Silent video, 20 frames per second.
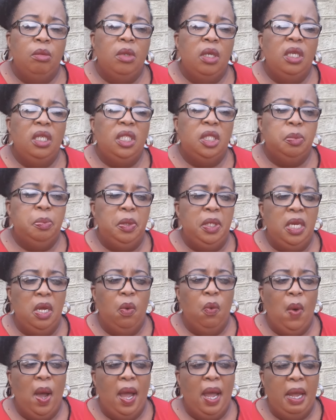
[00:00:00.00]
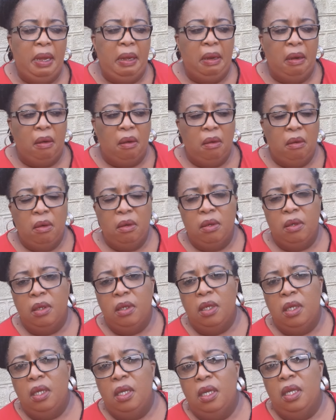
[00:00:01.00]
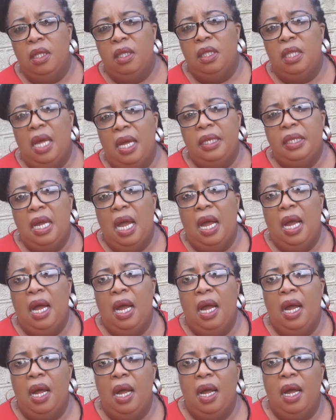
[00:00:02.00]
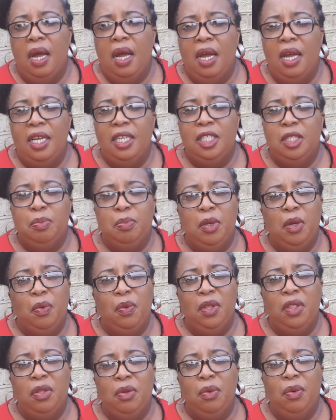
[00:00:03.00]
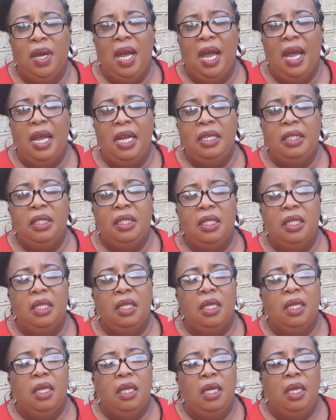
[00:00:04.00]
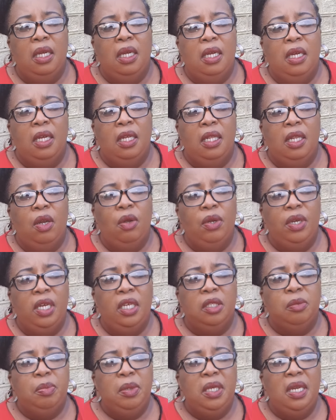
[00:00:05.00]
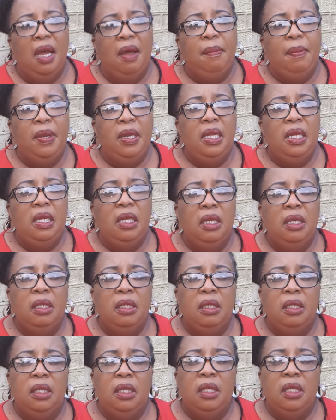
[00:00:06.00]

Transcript: It's been a while that I speak with you guys. A lot has been happening.